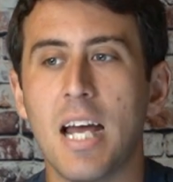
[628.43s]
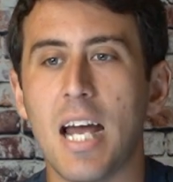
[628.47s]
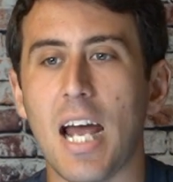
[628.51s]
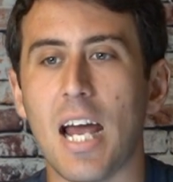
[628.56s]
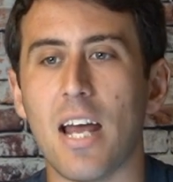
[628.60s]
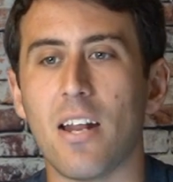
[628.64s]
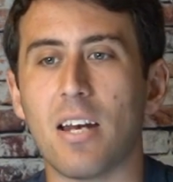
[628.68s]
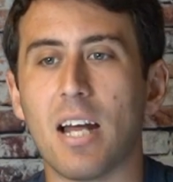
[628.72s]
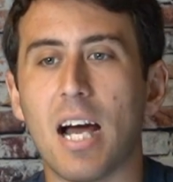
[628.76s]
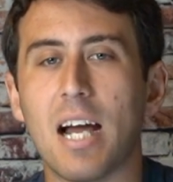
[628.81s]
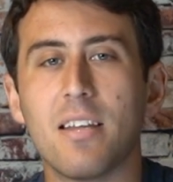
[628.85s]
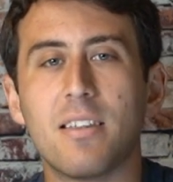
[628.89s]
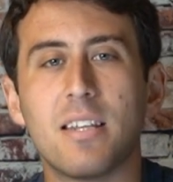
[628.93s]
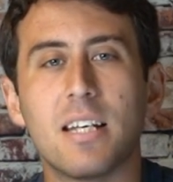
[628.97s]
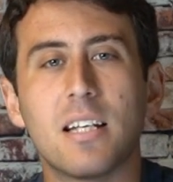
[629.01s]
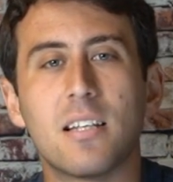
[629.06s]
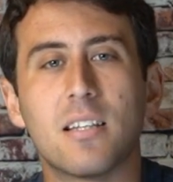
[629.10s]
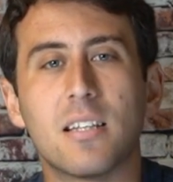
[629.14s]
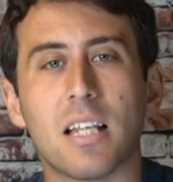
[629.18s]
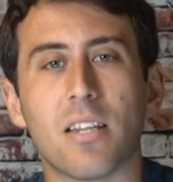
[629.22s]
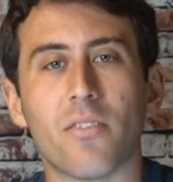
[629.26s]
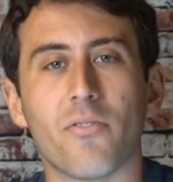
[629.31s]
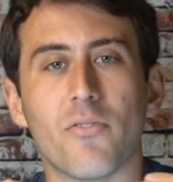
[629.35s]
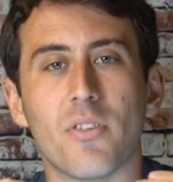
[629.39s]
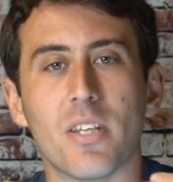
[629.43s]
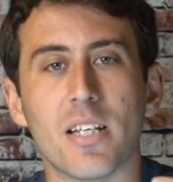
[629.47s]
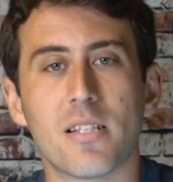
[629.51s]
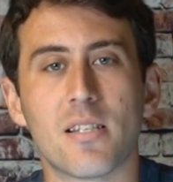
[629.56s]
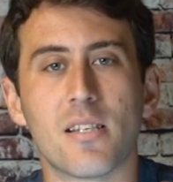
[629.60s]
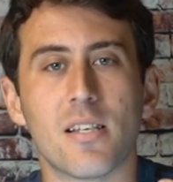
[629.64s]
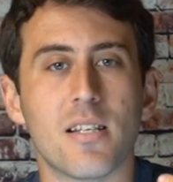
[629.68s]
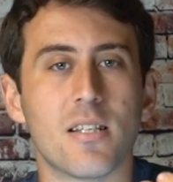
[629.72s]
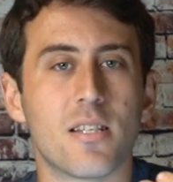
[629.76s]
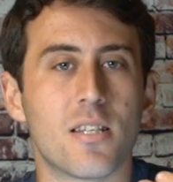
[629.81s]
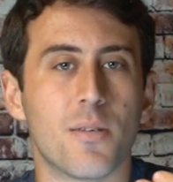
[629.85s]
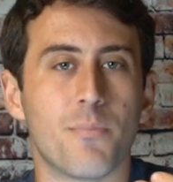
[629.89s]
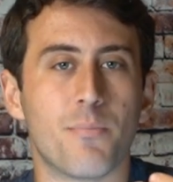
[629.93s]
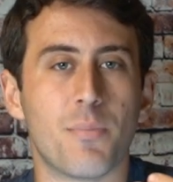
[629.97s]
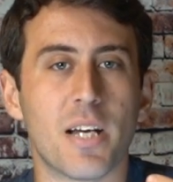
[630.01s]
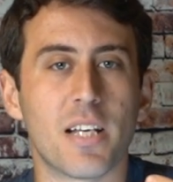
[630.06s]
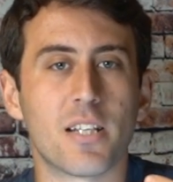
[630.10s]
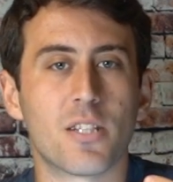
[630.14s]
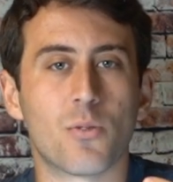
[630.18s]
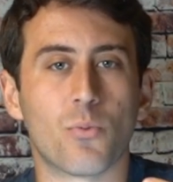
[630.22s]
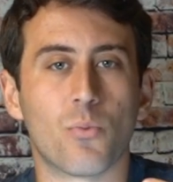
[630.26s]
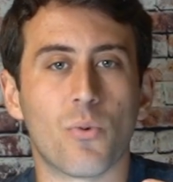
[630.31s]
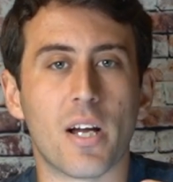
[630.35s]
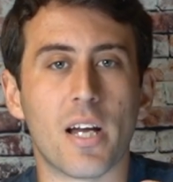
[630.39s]
And I think that this is the
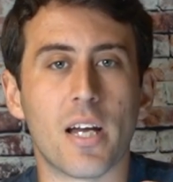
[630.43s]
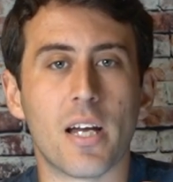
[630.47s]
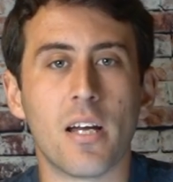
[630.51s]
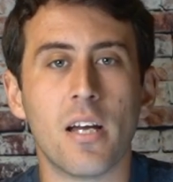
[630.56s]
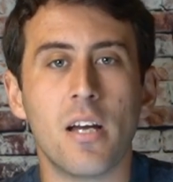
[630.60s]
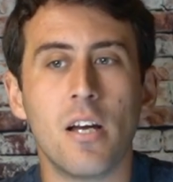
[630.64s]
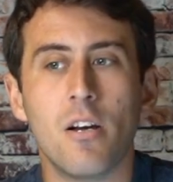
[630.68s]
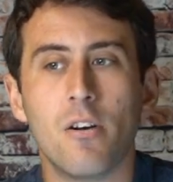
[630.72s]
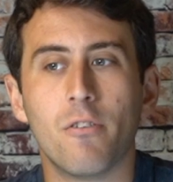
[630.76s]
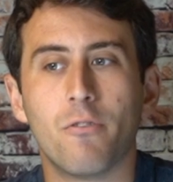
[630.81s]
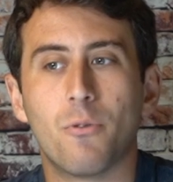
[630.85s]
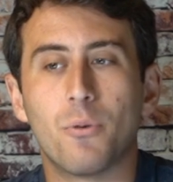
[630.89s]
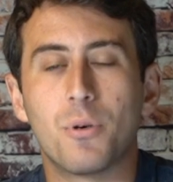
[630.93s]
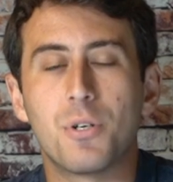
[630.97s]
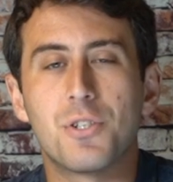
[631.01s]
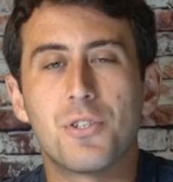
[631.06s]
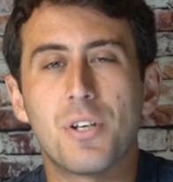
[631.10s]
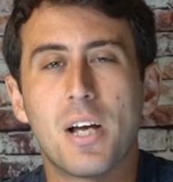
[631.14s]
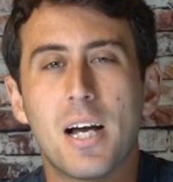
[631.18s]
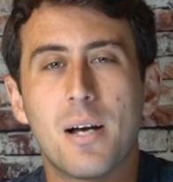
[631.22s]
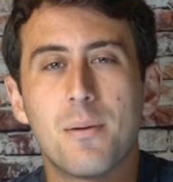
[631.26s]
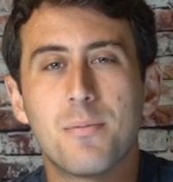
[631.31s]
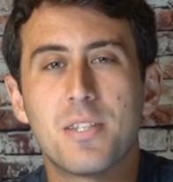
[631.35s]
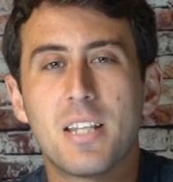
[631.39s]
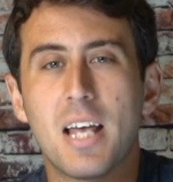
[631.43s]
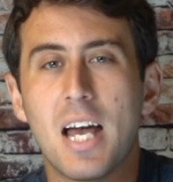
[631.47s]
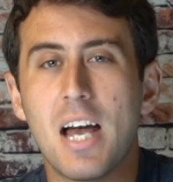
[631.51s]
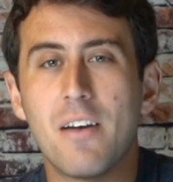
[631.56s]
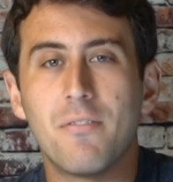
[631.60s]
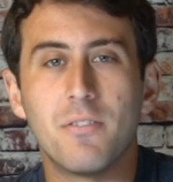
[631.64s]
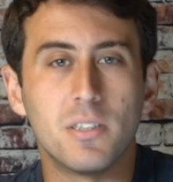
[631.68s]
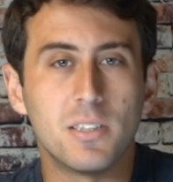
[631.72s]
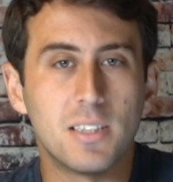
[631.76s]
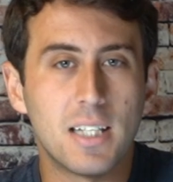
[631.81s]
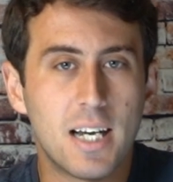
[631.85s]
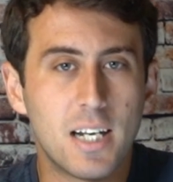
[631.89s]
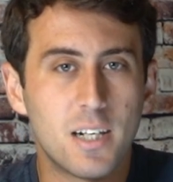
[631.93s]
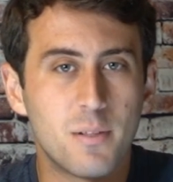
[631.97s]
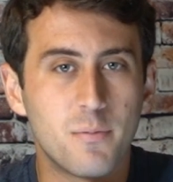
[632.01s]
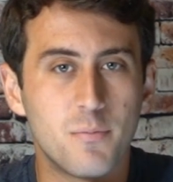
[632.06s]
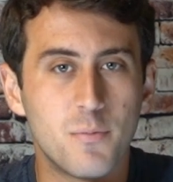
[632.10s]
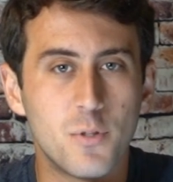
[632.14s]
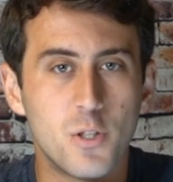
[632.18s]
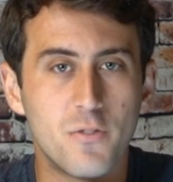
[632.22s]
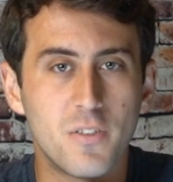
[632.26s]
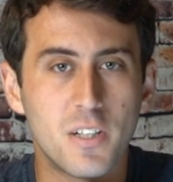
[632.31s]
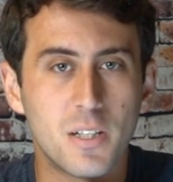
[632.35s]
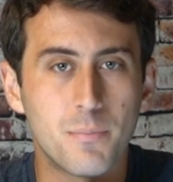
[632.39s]
best way for jobs that have a lot of
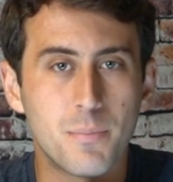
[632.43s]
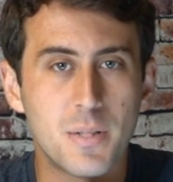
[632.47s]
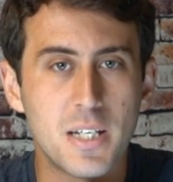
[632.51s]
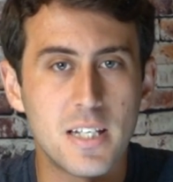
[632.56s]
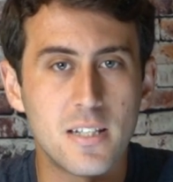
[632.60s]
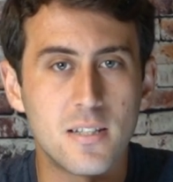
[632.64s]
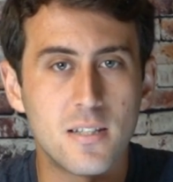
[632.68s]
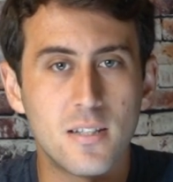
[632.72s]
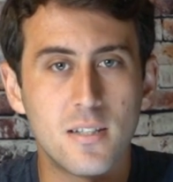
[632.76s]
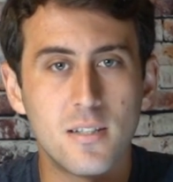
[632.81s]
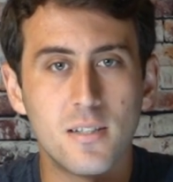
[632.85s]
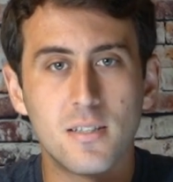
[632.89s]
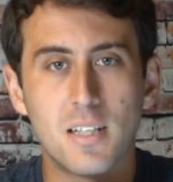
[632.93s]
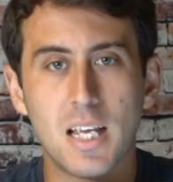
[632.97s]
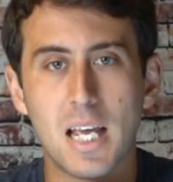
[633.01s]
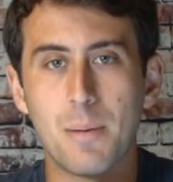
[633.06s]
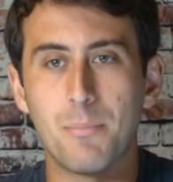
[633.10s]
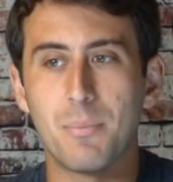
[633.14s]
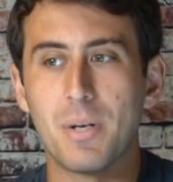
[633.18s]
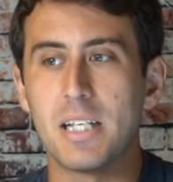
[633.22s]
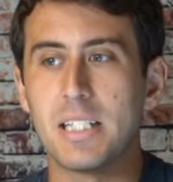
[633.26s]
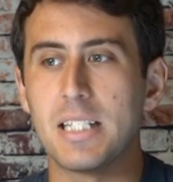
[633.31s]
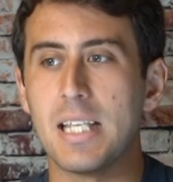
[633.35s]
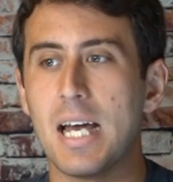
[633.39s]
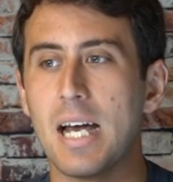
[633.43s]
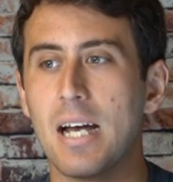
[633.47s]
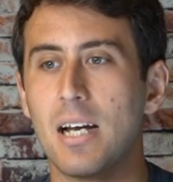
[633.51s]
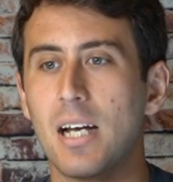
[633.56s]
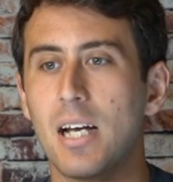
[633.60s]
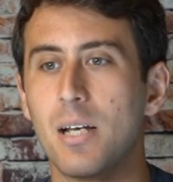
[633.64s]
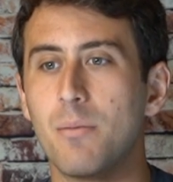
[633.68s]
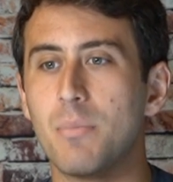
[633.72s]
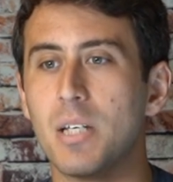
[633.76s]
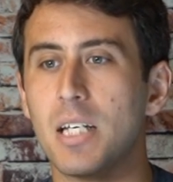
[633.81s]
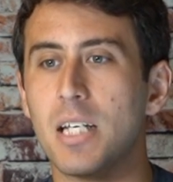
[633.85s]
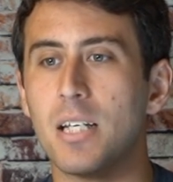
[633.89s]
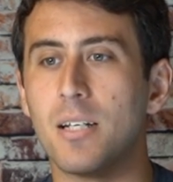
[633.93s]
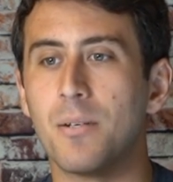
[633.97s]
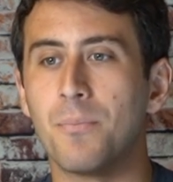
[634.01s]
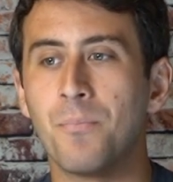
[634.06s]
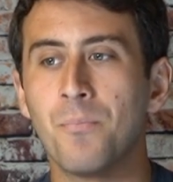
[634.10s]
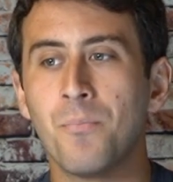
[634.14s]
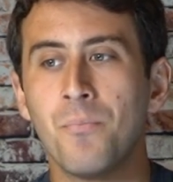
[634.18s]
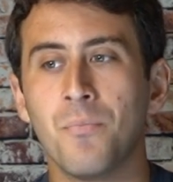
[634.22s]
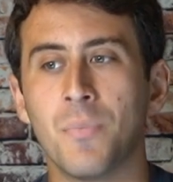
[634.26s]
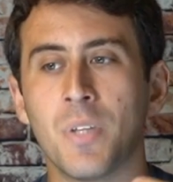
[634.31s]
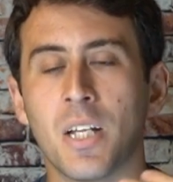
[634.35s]
moving pieces. And by that, I mean,